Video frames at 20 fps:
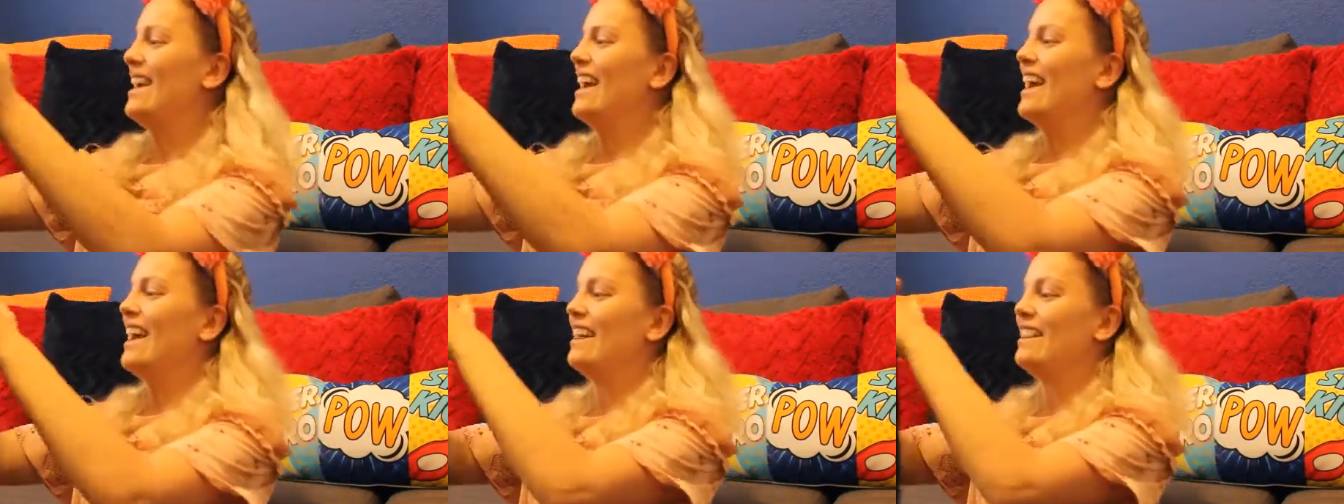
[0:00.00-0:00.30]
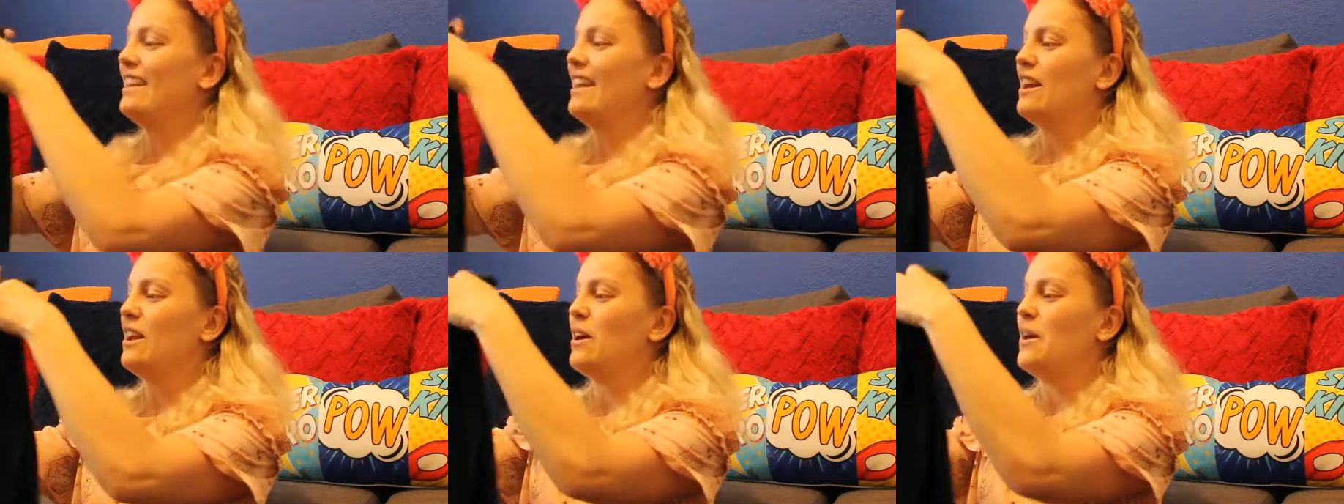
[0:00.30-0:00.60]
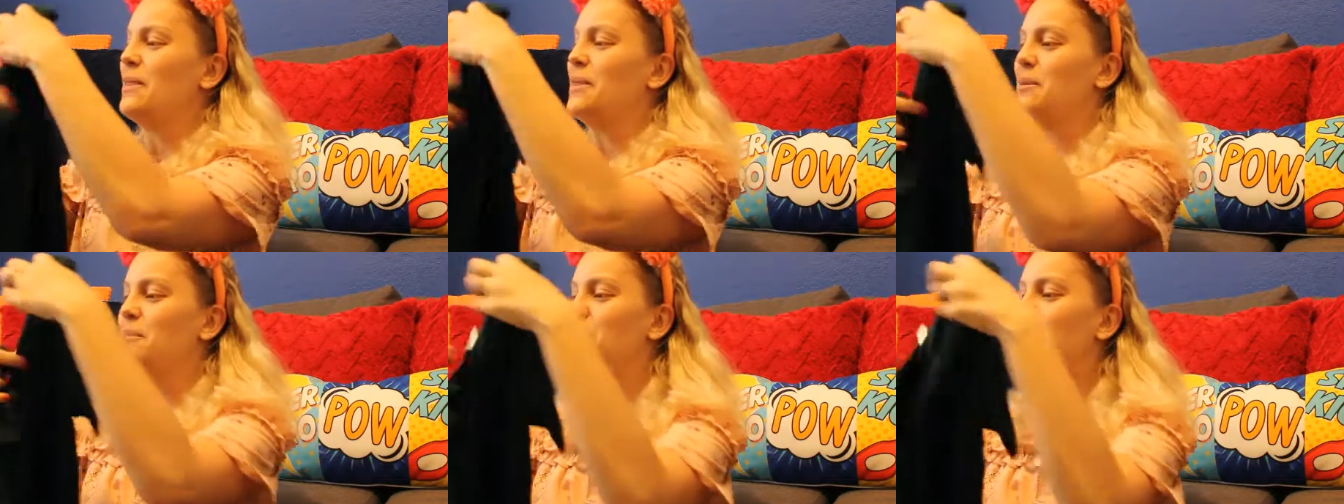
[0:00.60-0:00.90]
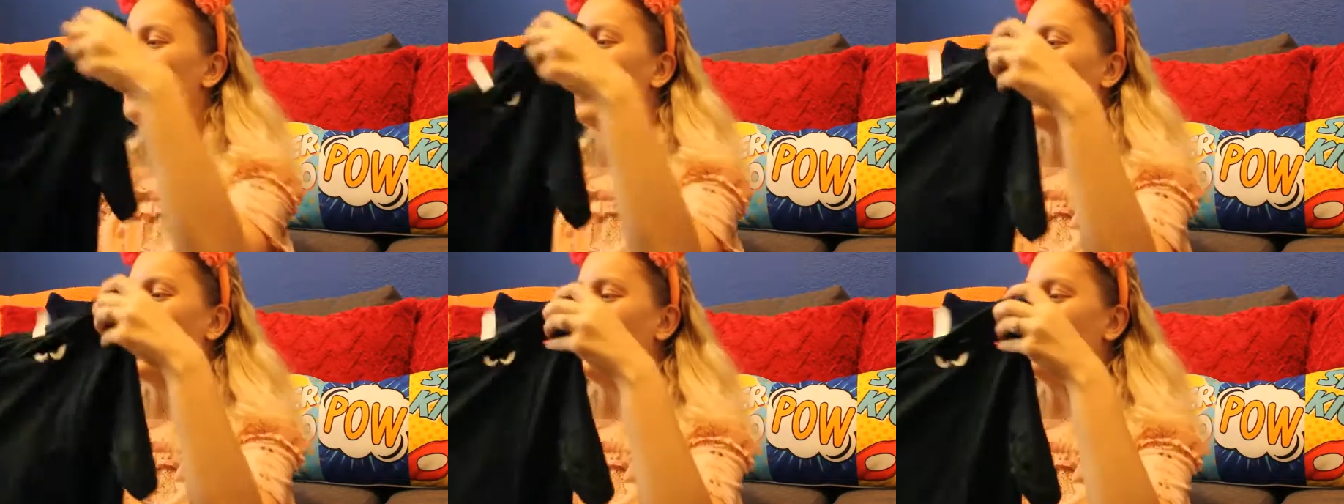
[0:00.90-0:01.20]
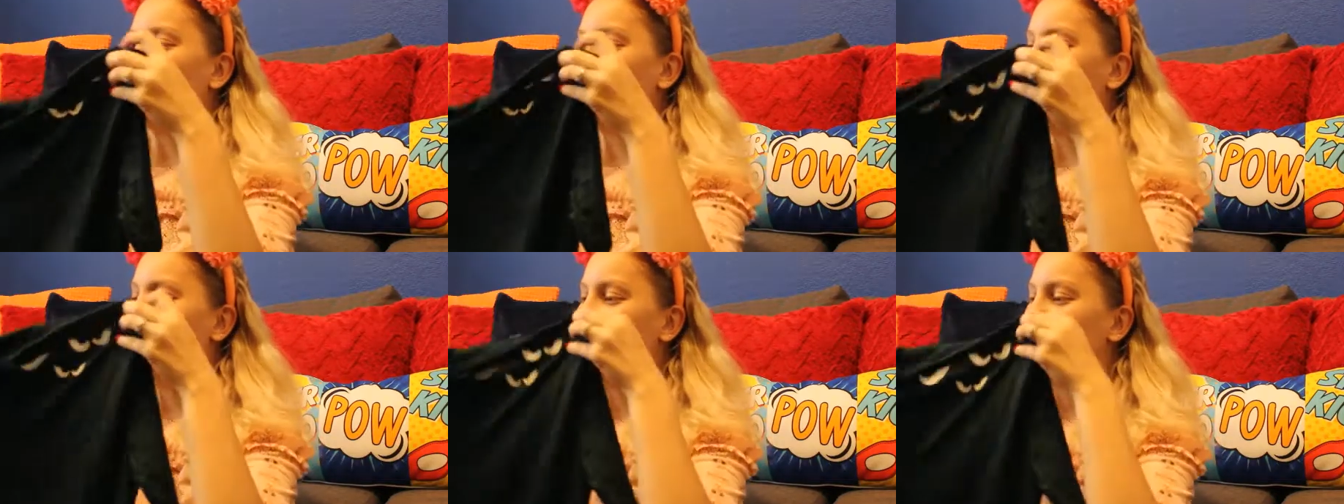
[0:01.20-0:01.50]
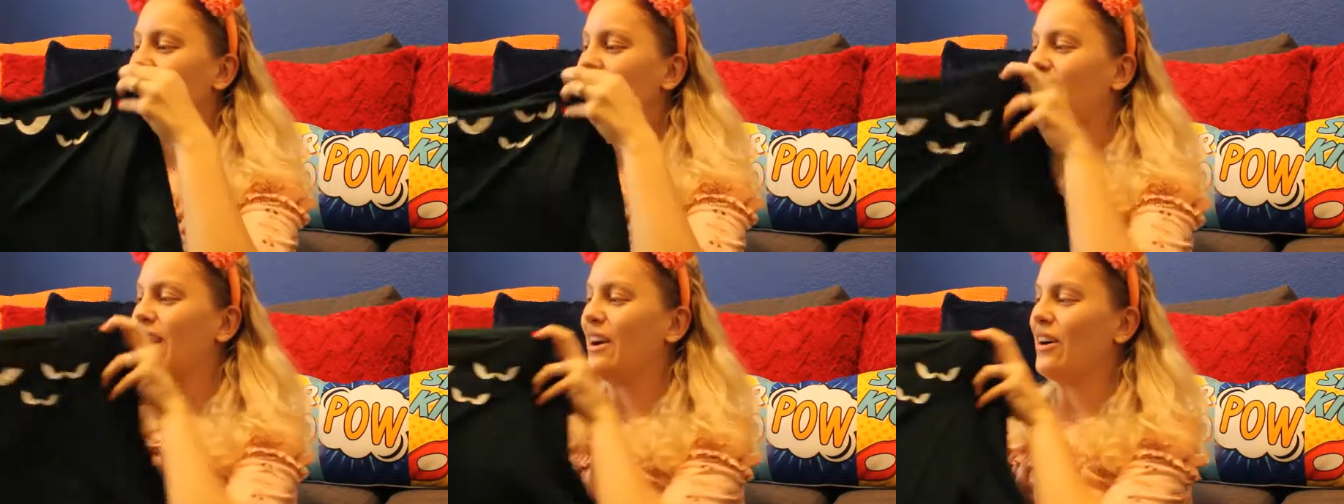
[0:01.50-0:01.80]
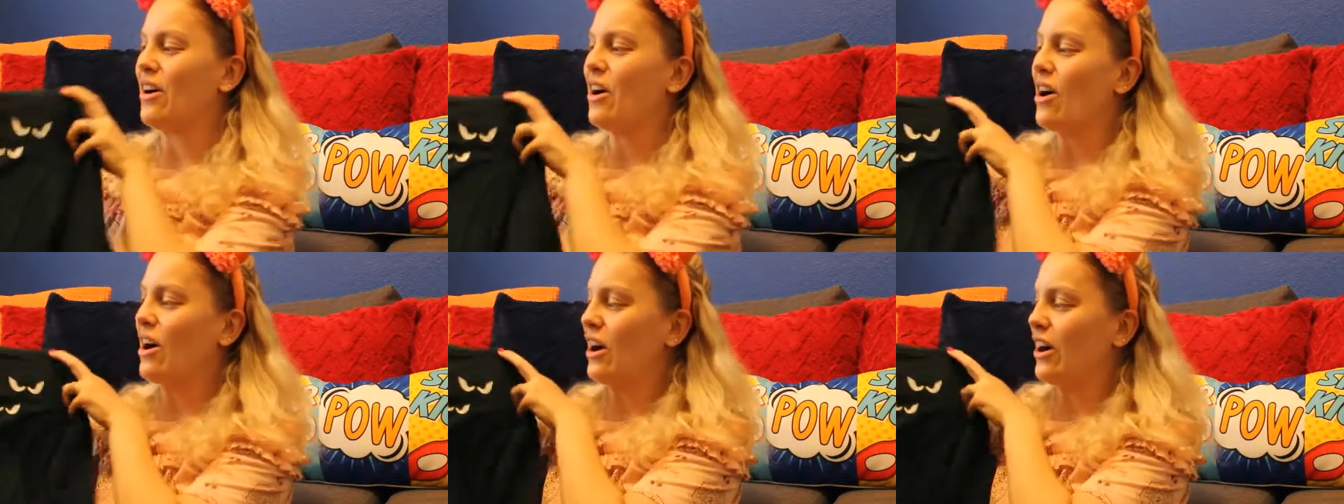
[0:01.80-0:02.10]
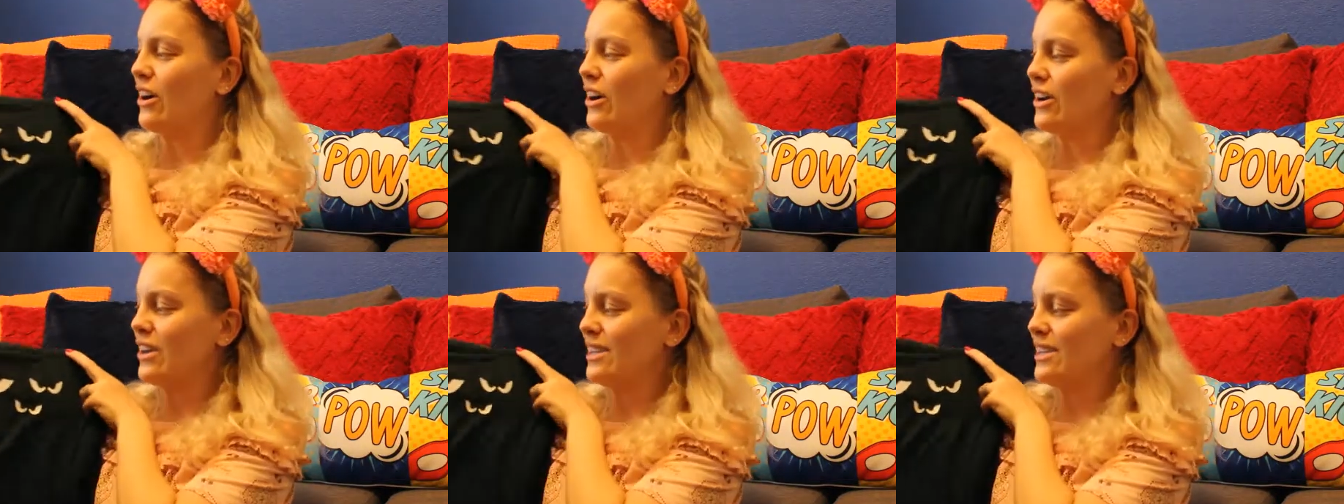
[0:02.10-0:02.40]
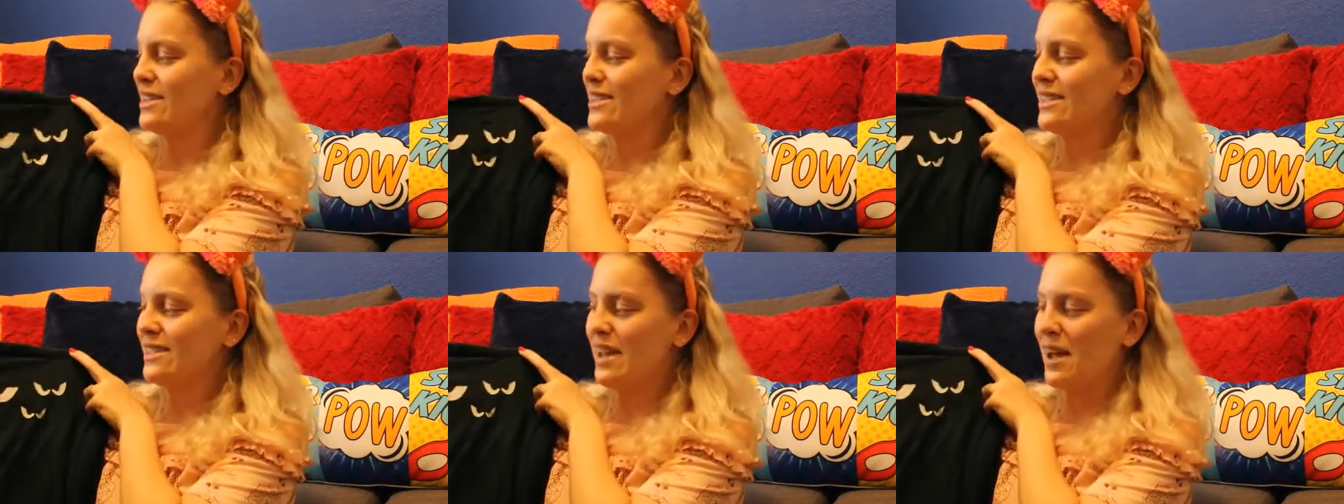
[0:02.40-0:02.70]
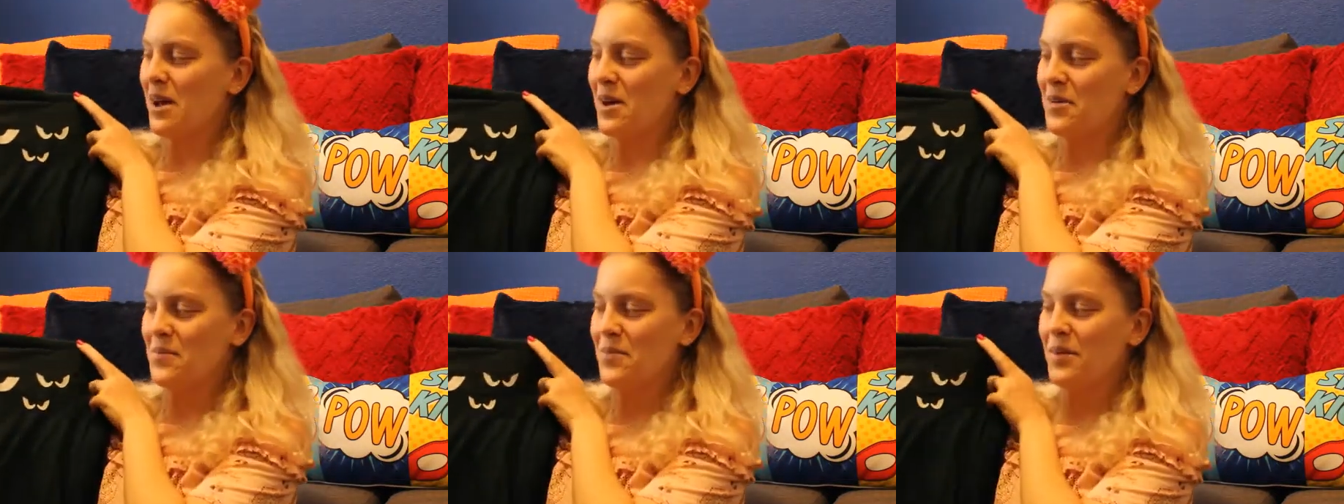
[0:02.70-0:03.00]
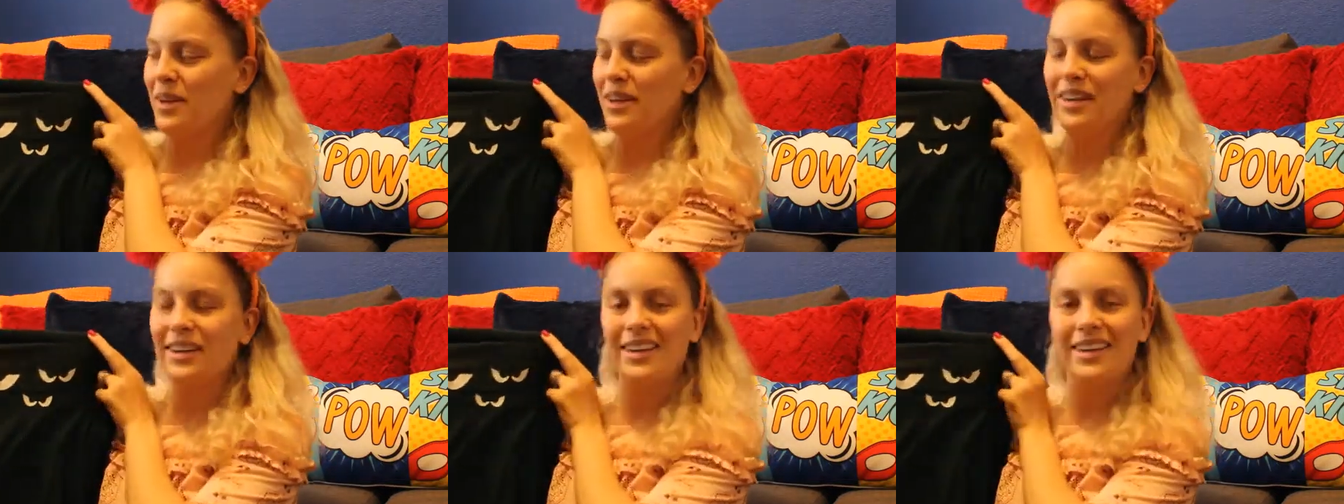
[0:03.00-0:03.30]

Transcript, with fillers: And then on the back, there are some